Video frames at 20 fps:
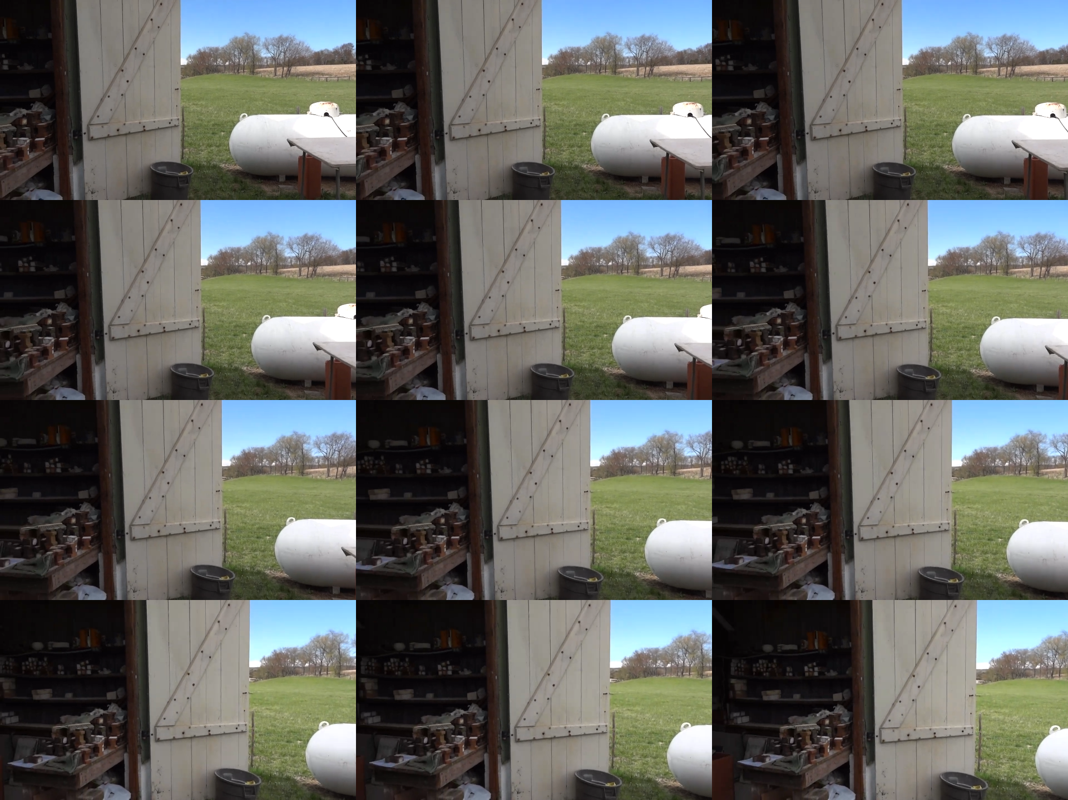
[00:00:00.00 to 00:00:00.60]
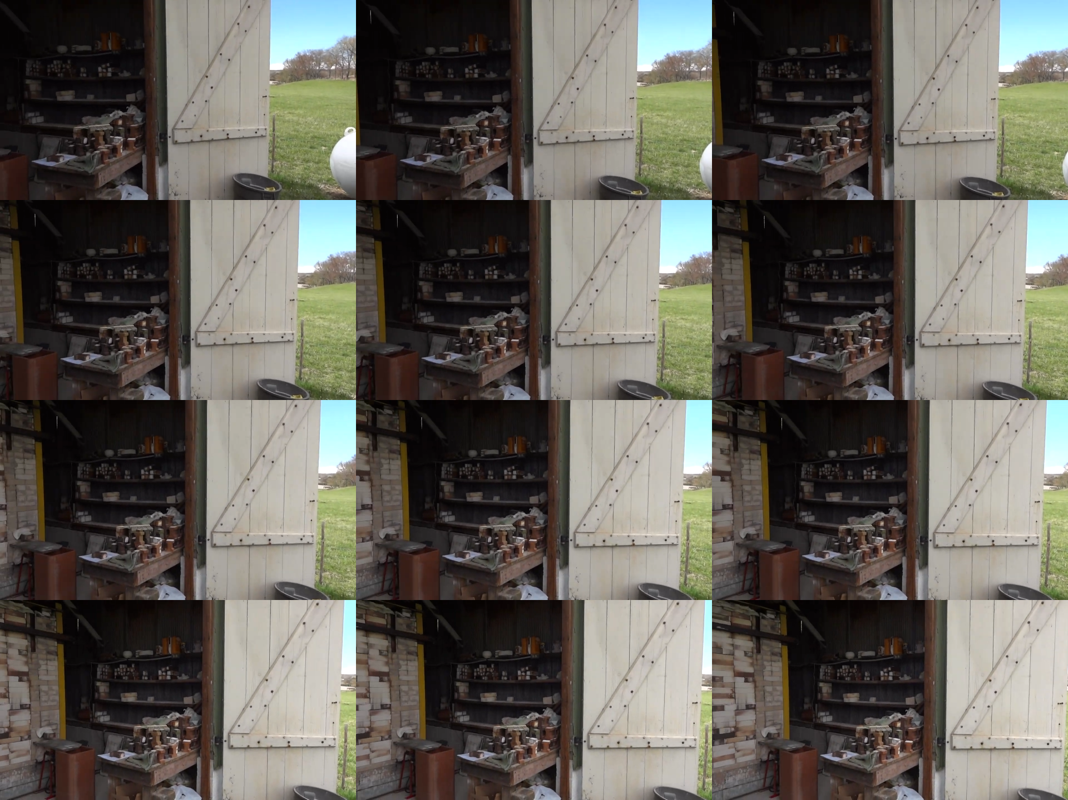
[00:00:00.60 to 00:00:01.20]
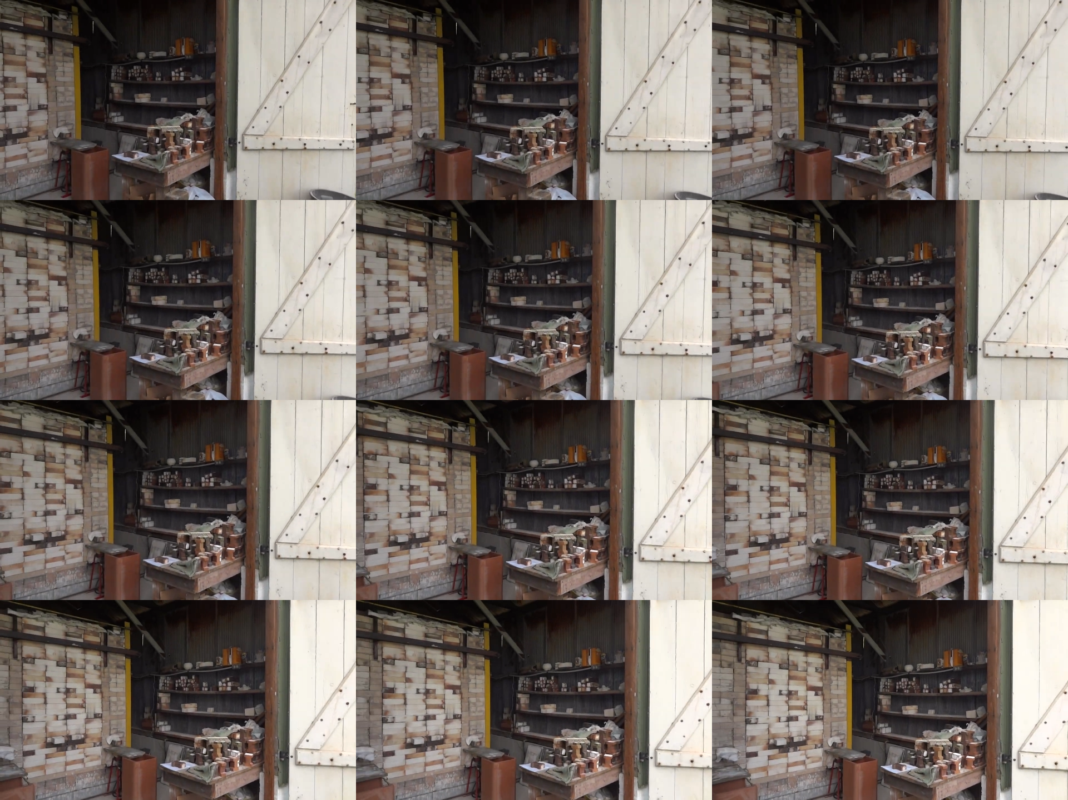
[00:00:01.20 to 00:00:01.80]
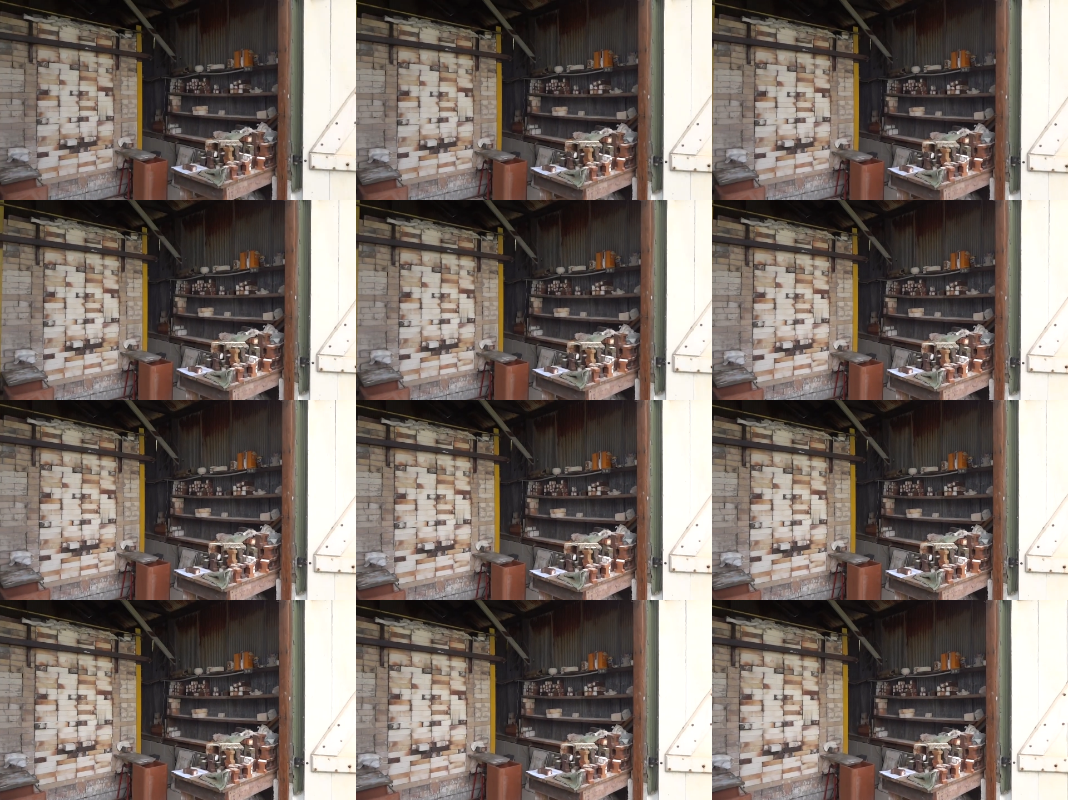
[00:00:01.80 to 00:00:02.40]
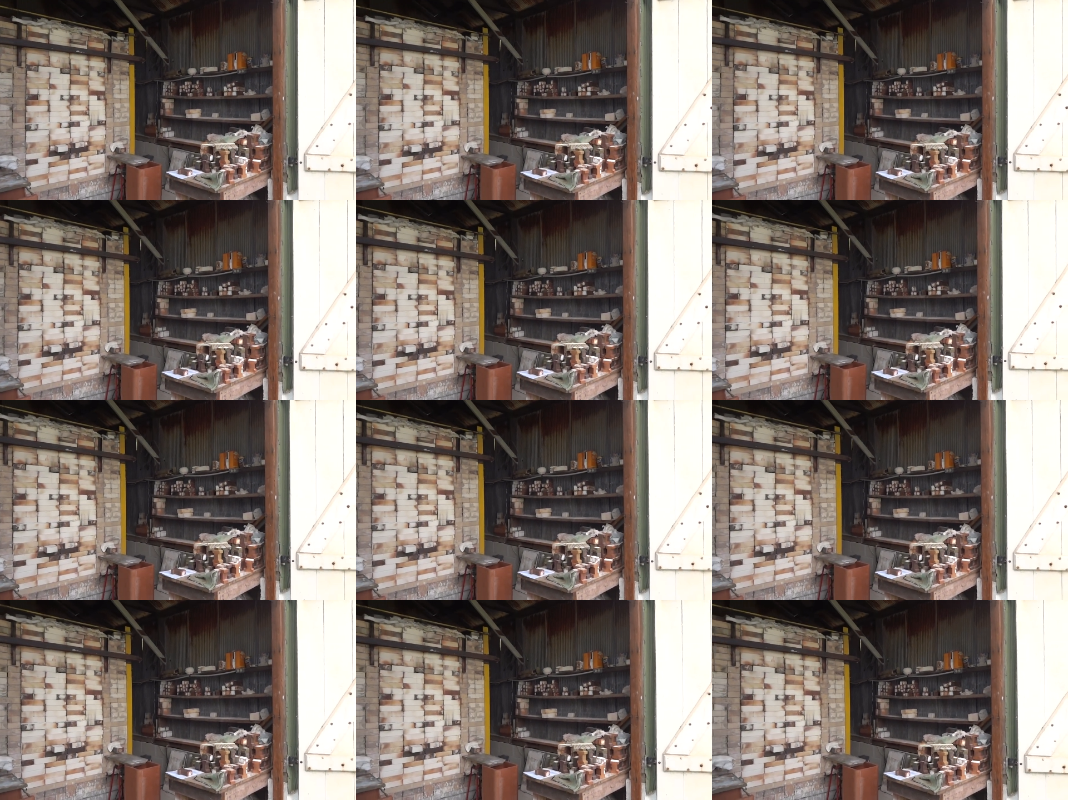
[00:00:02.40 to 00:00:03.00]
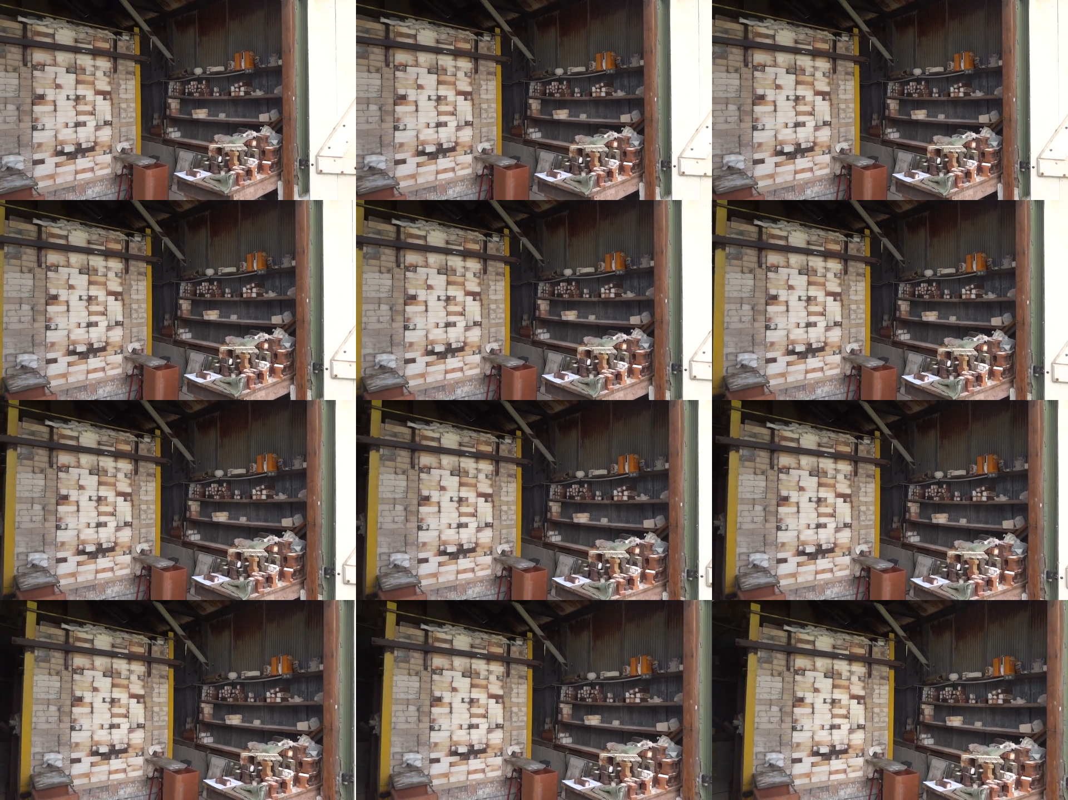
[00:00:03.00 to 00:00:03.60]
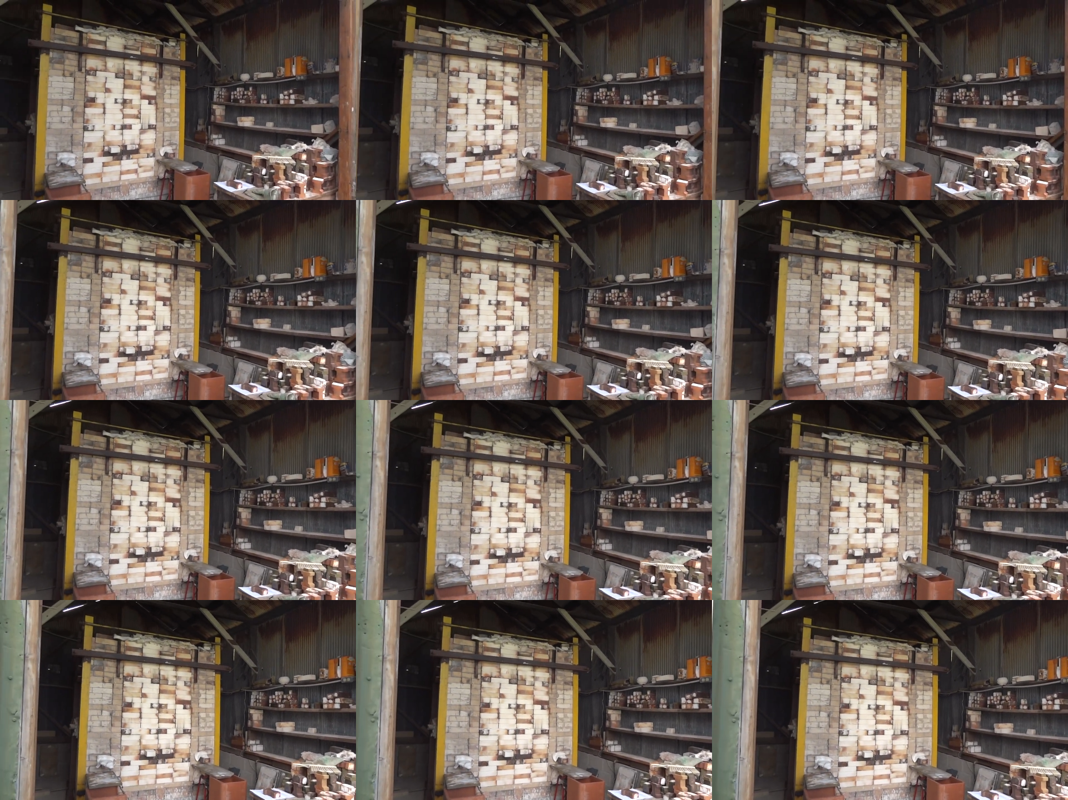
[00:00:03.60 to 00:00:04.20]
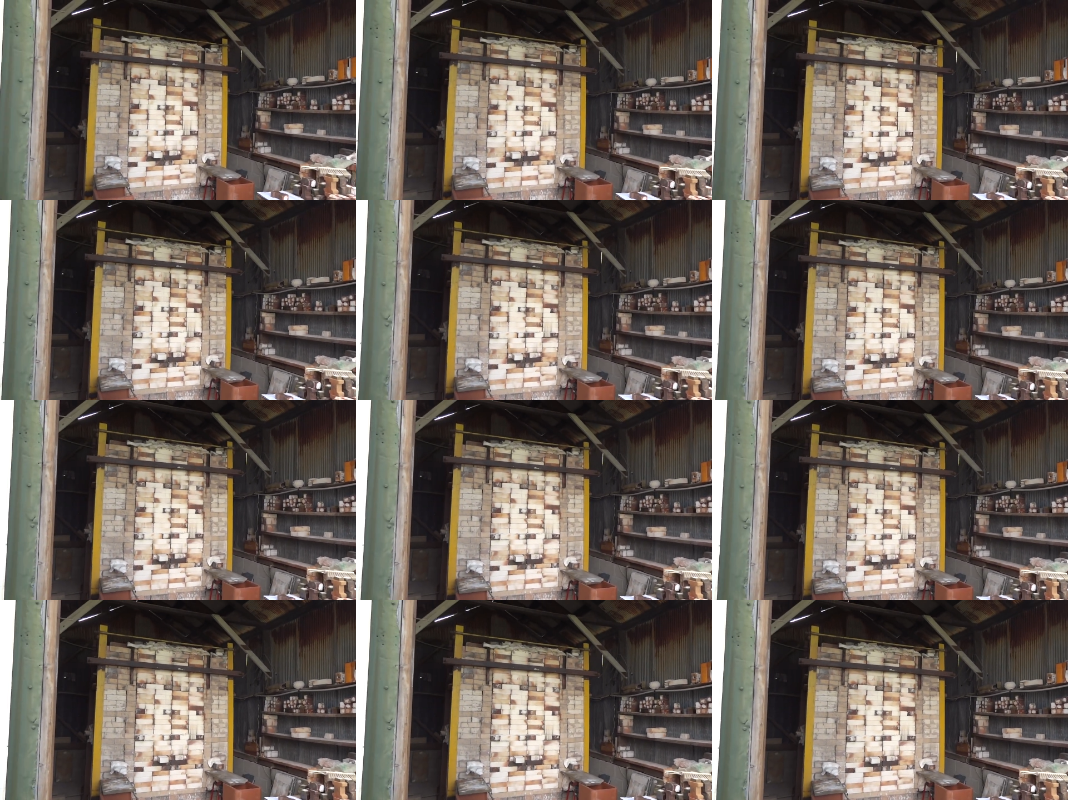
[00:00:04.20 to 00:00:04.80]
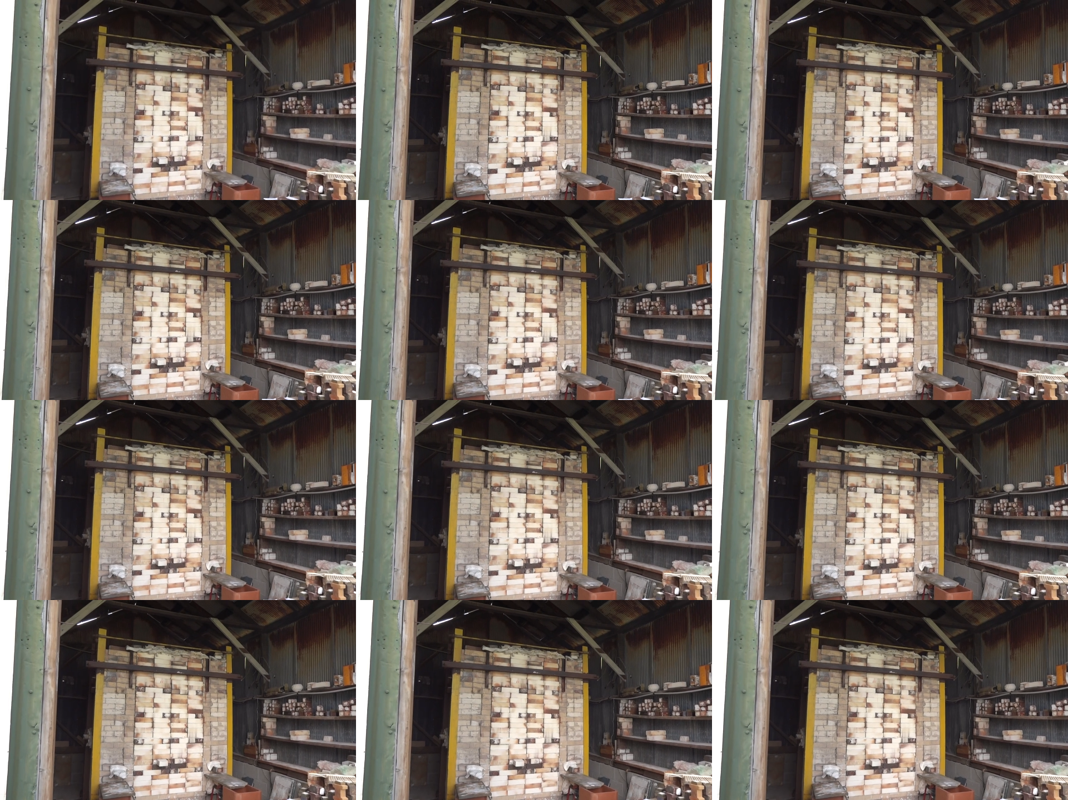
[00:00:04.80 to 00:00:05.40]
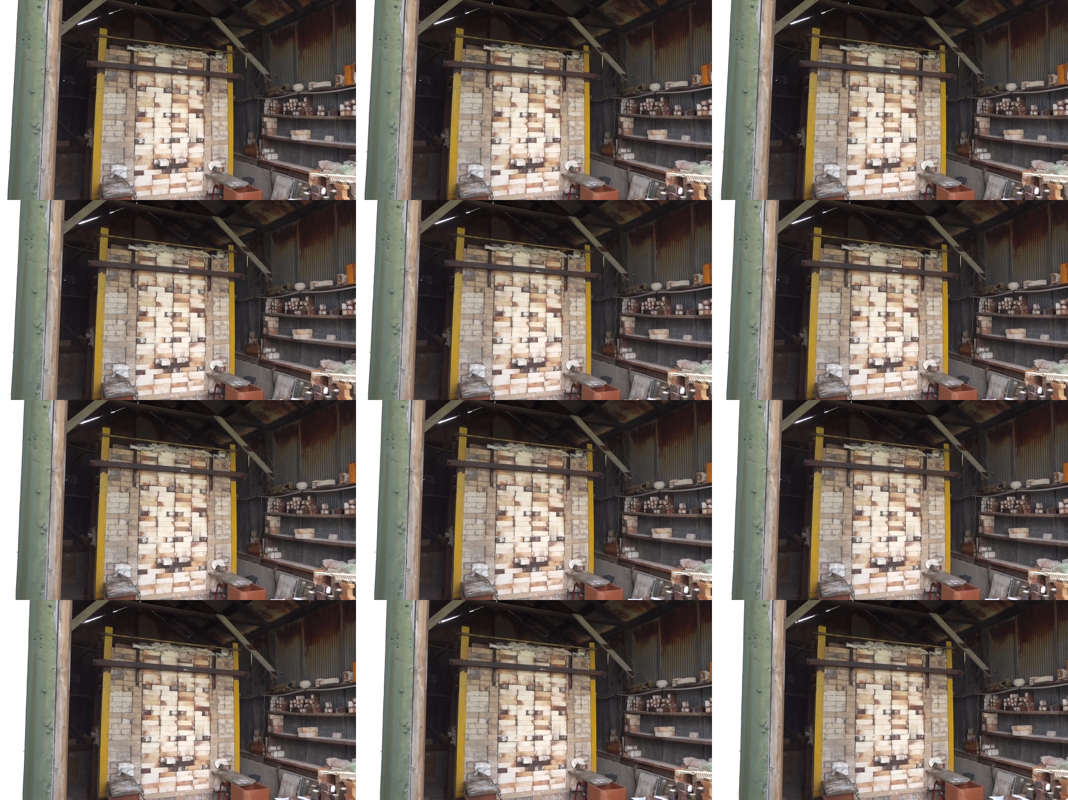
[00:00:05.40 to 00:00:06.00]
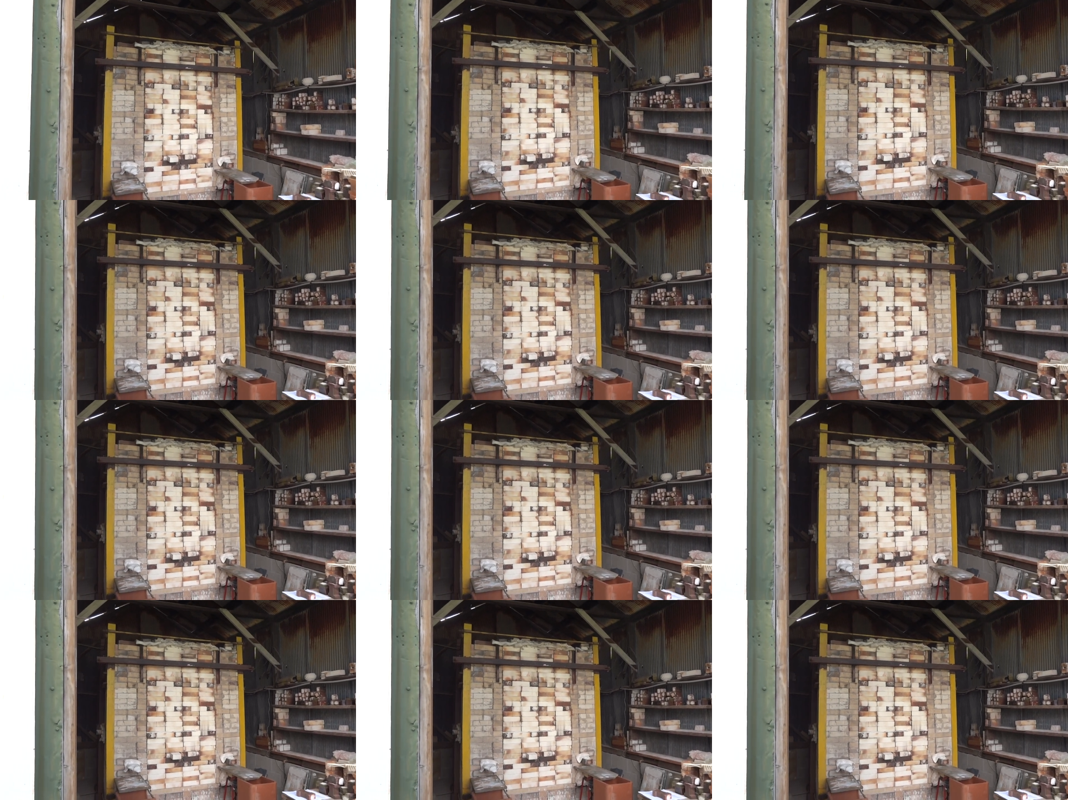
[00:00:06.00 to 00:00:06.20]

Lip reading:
(no speaker visible)